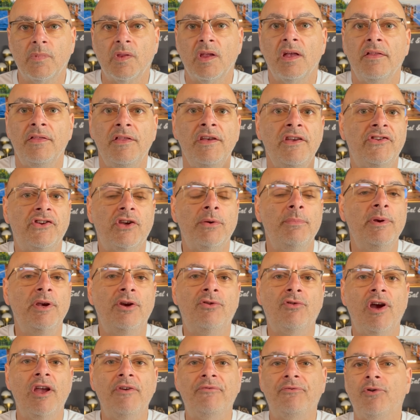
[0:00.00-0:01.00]
These can be
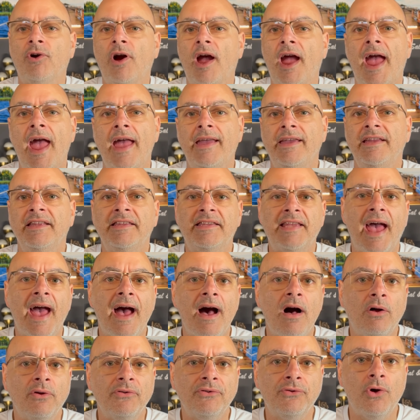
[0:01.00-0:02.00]
great for hanging
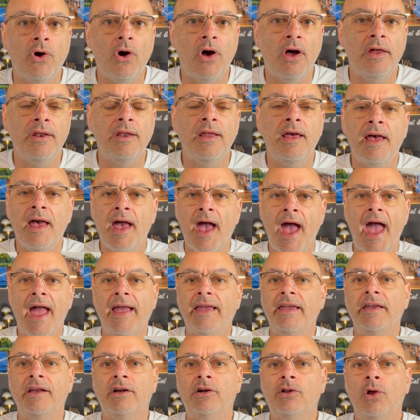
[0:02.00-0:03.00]
towels on,
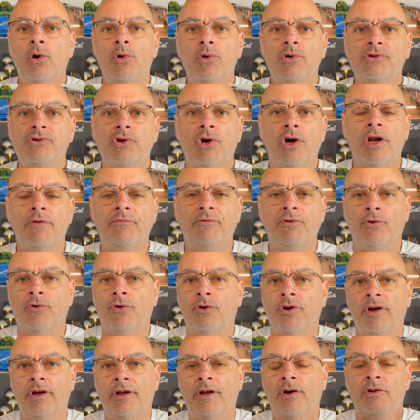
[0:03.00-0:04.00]
hanging clothes on. If you're
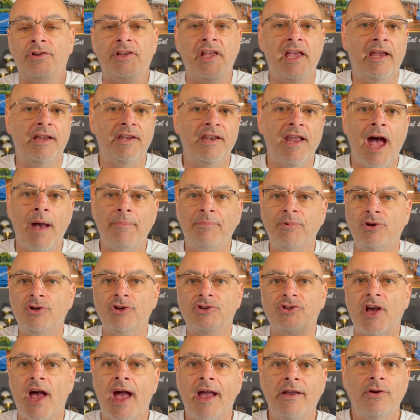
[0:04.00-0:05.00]
going to go take a nap, you can
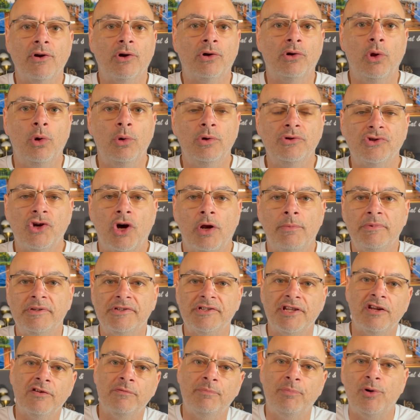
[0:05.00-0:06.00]
just hang your clothes on them
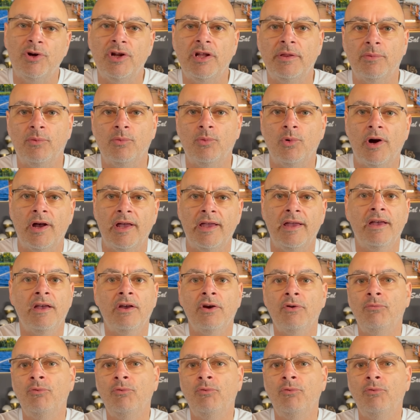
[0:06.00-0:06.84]
instead of putting them away.